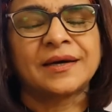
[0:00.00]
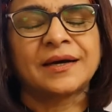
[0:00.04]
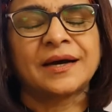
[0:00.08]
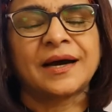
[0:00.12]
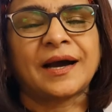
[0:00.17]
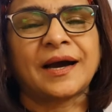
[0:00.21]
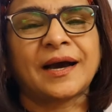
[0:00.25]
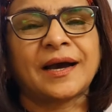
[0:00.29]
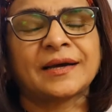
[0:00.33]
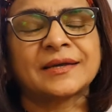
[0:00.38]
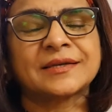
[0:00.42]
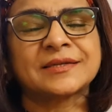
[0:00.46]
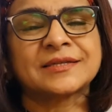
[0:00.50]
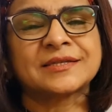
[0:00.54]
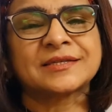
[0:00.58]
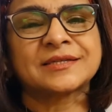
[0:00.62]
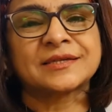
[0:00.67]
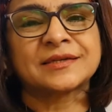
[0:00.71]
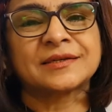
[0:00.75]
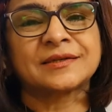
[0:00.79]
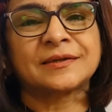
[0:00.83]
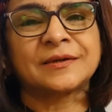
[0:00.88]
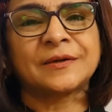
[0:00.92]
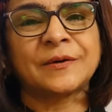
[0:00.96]
And
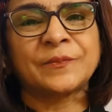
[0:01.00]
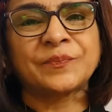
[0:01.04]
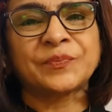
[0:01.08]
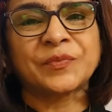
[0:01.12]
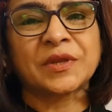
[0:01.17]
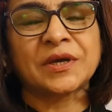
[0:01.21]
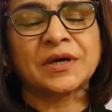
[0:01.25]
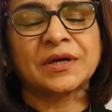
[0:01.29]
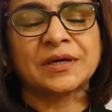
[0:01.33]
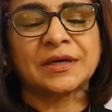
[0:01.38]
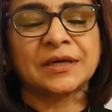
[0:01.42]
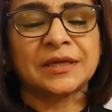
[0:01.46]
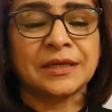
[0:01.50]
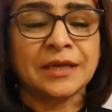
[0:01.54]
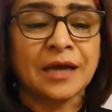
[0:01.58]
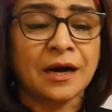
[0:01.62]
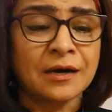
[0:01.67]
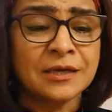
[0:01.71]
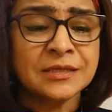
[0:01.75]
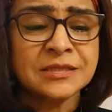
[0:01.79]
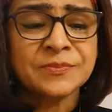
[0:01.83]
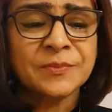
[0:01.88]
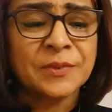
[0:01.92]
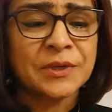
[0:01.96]

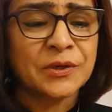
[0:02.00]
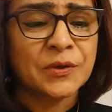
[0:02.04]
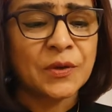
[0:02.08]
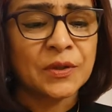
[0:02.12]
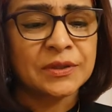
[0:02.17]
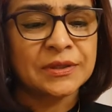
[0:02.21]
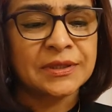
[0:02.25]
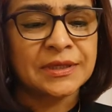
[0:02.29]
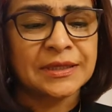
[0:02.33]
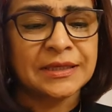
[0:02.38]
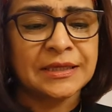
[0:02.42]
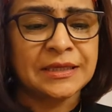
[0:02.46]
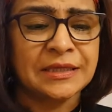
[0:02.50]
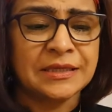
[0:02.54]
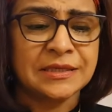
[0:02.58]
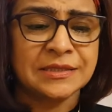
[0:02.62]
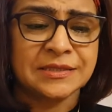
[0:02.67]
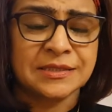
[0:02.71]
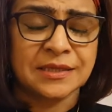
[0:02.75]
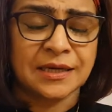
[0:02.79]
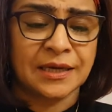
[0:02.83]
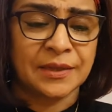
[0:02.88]
last but not the least,